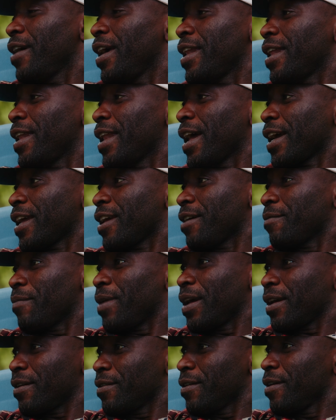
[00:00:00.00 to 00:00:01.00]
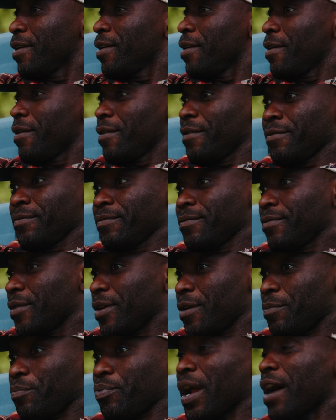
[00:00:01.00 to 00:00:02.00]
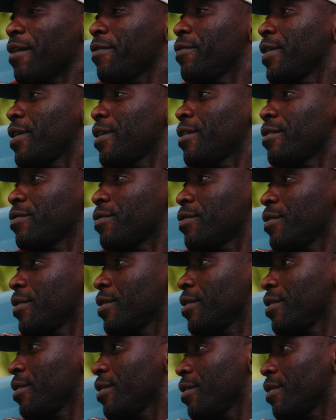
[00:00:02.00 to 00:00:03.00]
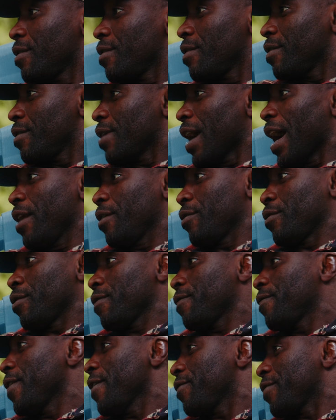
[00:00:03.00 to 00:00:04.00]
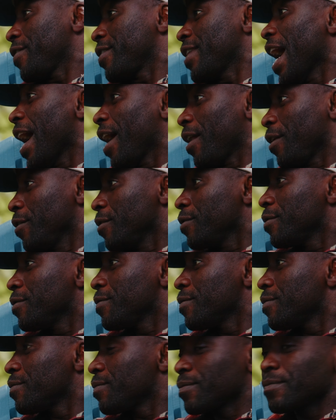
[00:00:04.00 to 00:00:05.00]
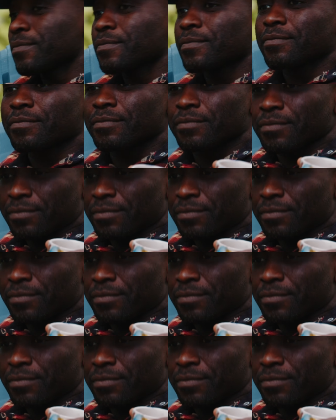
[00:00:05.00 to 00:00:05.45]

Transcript: and then uh-huh. I can make a profit of, I don't know, fifty dollar. Yeah, yeah.